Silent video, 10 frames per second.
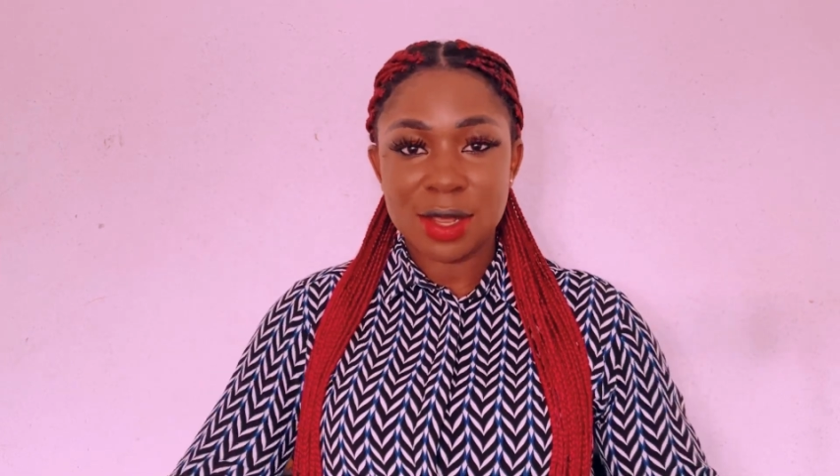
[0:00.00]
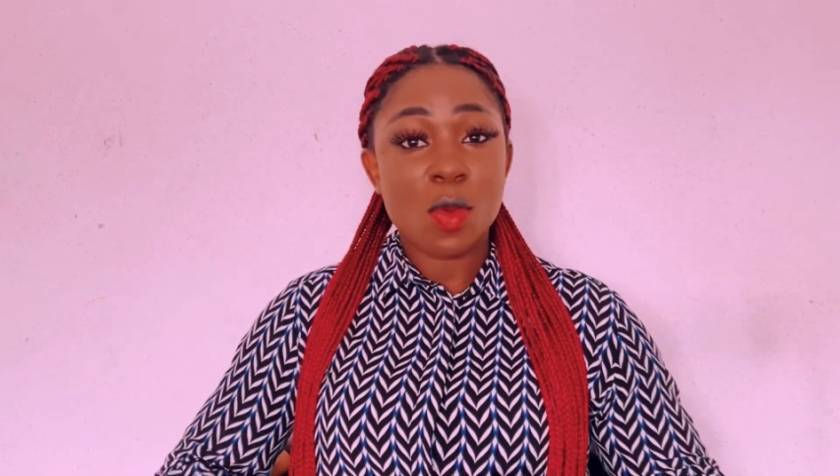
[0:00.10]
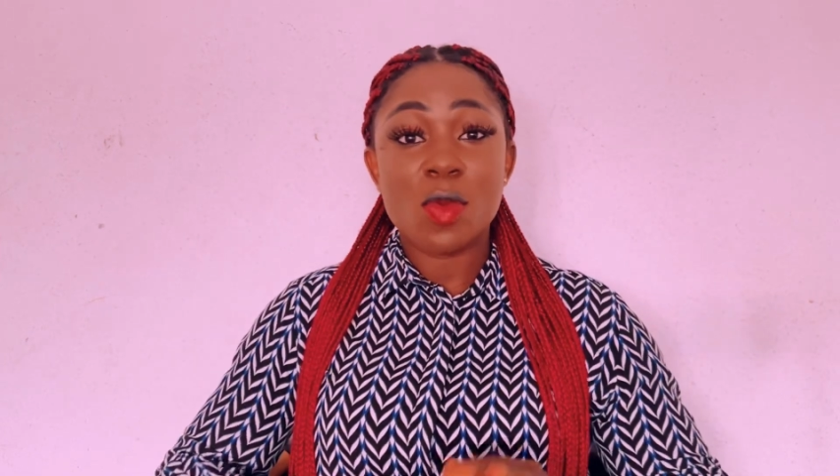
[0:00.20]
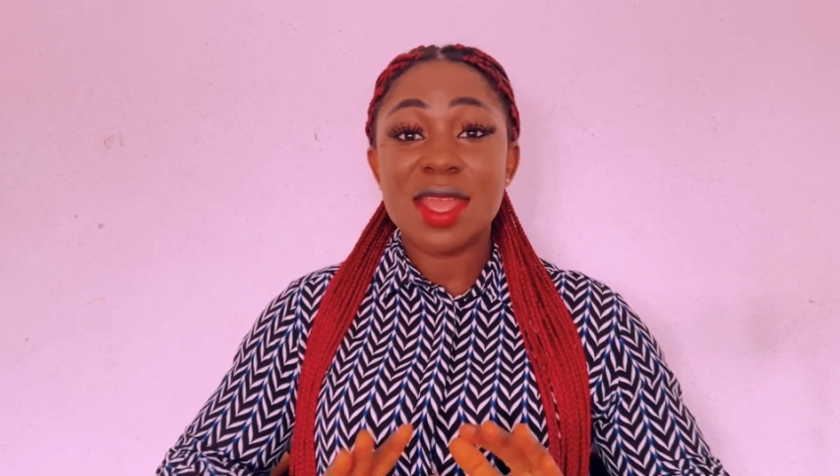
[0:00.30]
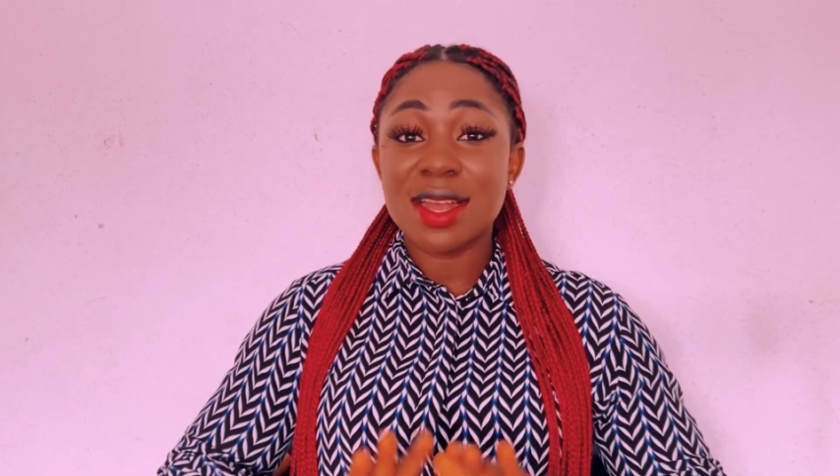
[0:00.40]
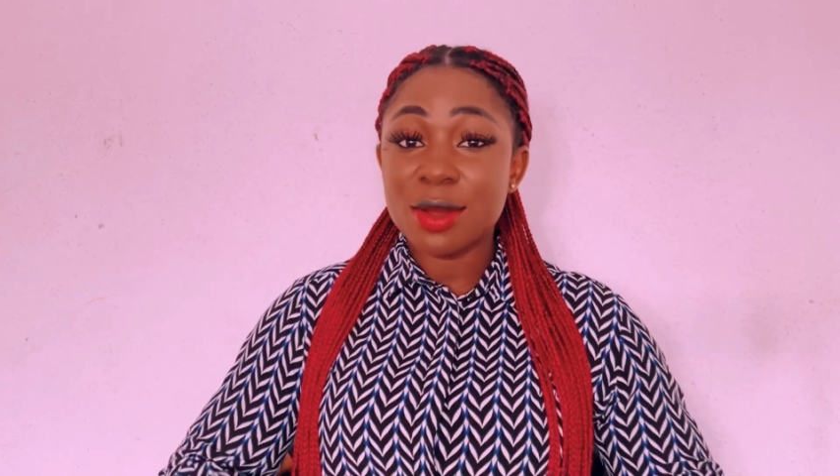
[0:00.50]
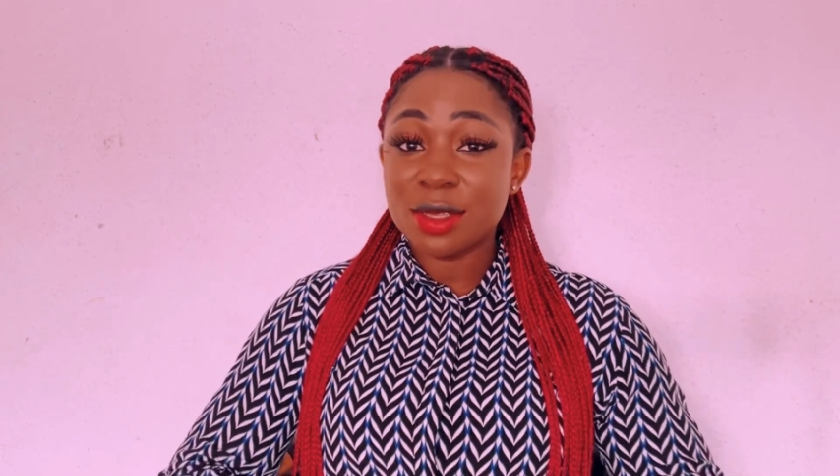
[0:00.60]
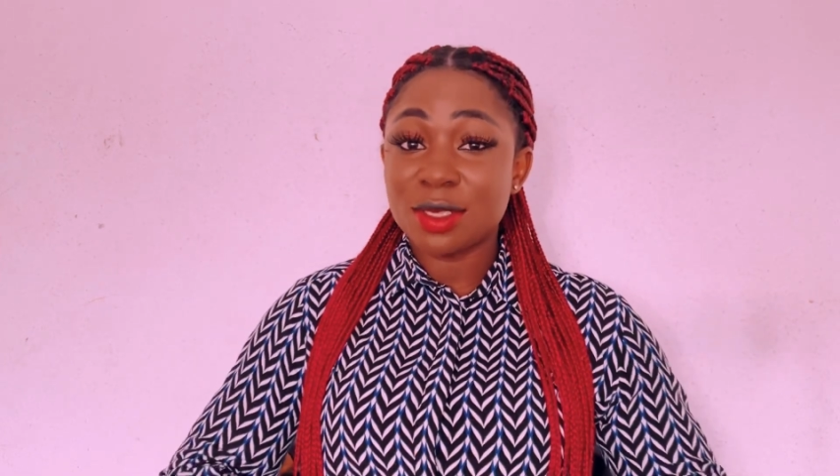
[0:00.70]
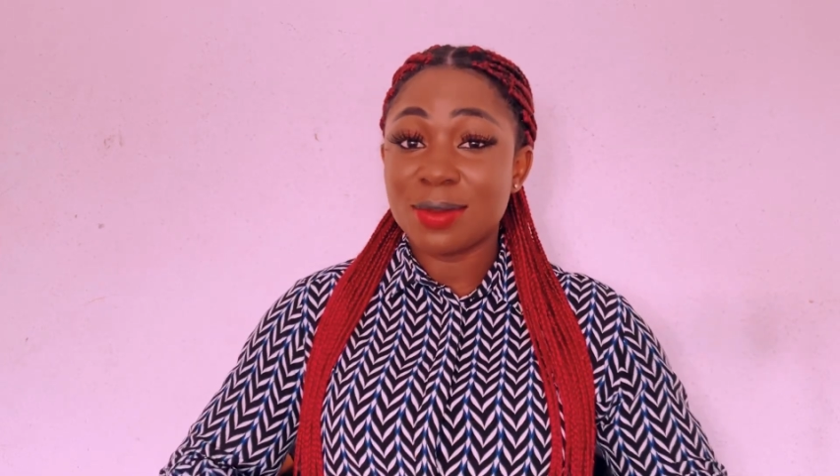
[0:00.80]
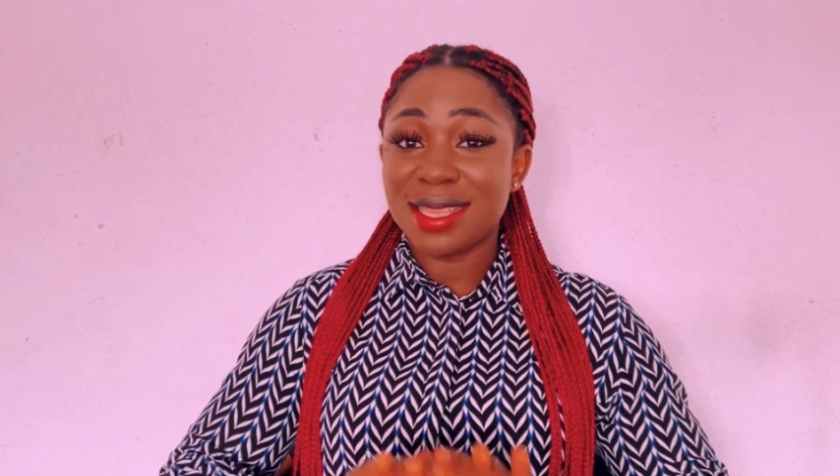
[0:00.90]
We are going
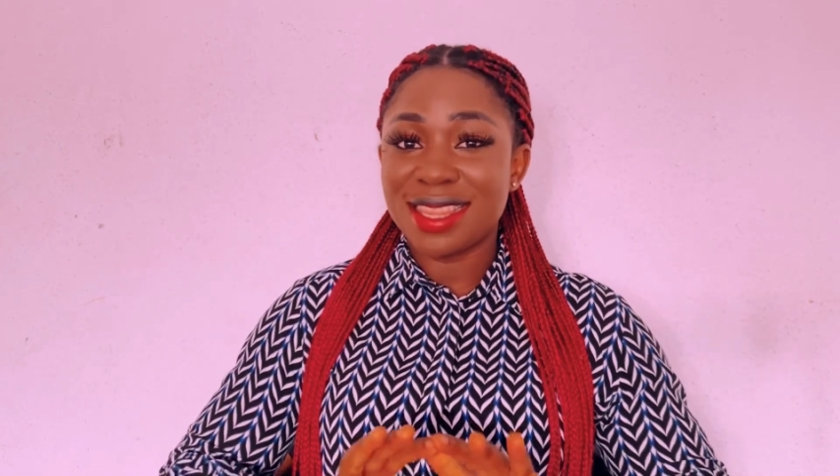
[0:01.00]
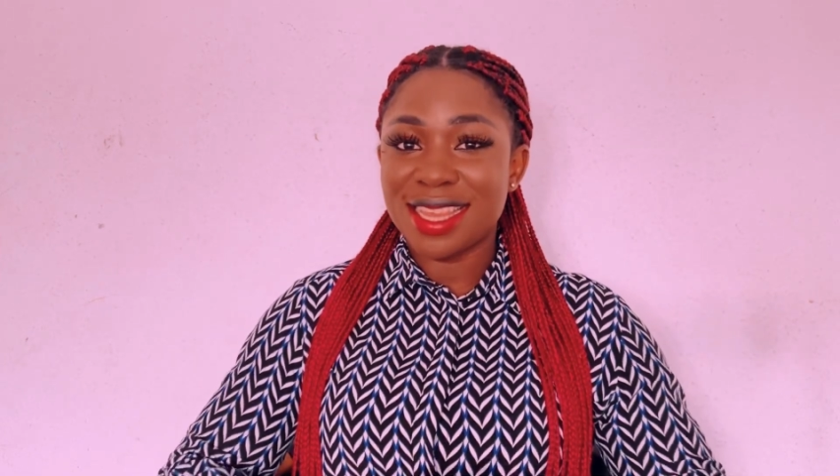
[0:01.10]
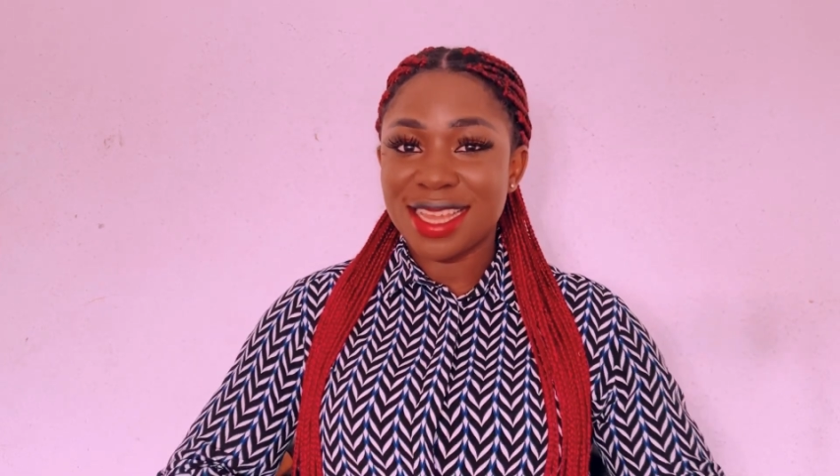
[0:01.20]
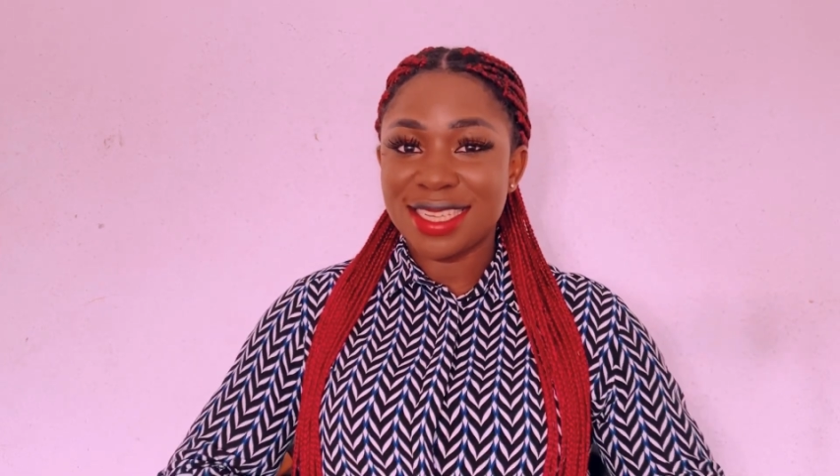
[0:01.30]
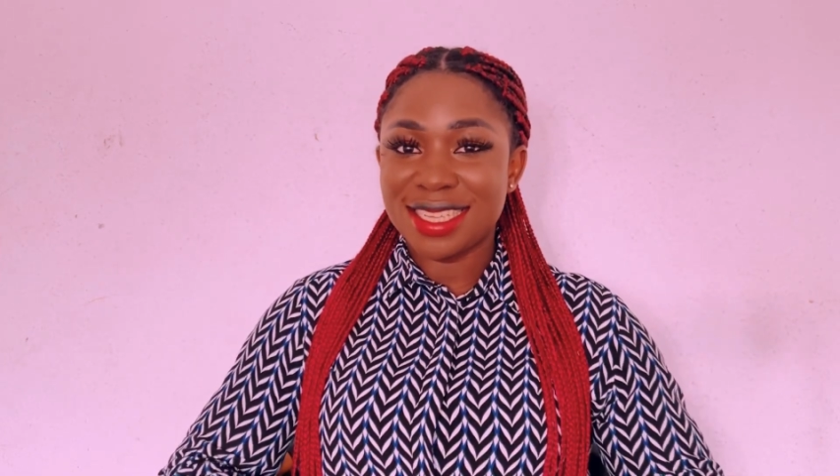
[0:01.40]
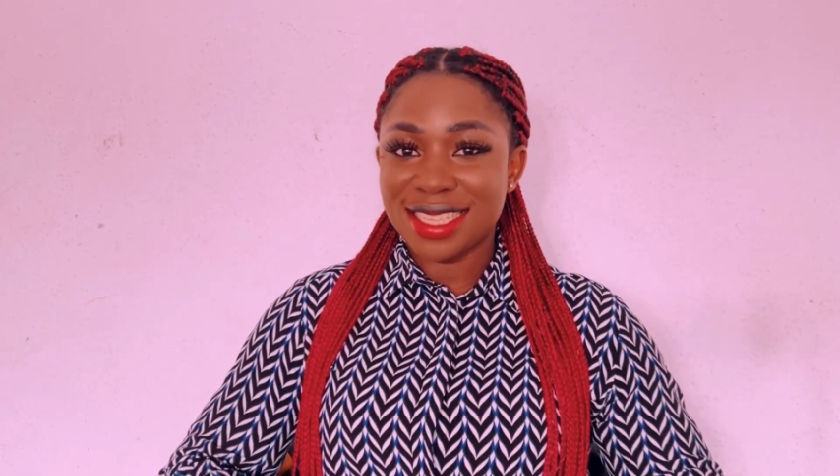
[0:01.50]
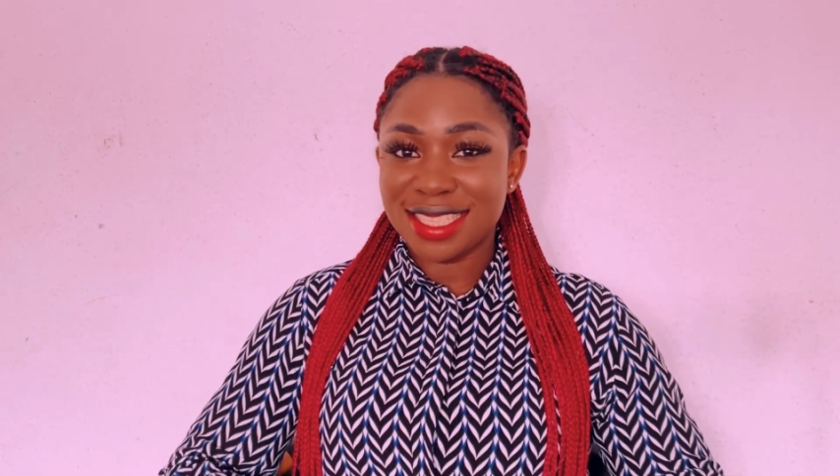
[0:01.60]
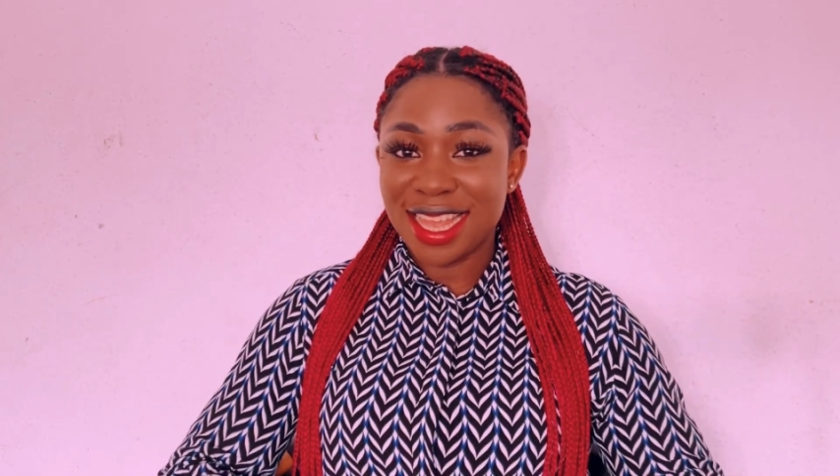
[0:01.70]
to be learning it